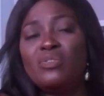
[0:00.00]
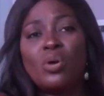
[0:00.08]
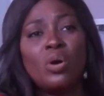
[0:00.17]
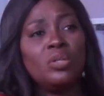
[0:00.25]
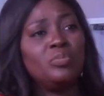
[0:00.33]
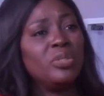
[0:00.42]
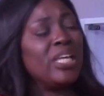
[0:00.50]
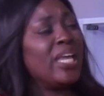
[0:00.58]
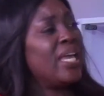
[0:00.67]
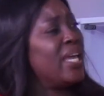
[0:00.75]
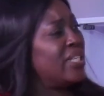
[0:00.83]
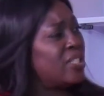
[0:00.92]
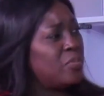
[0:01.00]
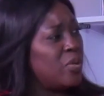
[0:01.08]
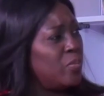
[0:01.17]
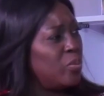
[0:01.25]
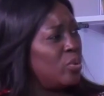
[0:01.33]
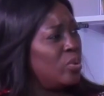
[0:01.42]
God, but they hate
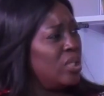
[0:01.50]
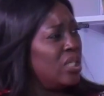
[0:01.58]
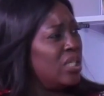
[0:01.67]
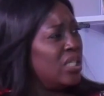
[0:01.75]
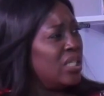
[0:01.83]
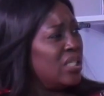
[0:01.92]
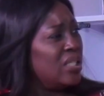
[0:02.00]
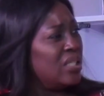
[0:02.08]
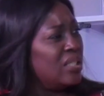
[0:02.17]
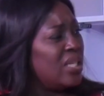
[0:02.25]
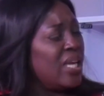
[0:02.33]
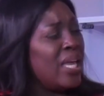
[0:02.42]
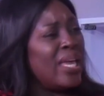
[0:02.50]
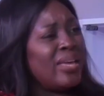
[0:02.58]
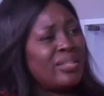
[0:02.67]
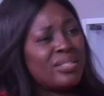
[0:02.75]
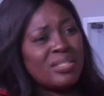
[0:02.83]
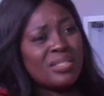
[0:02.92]
people. They hate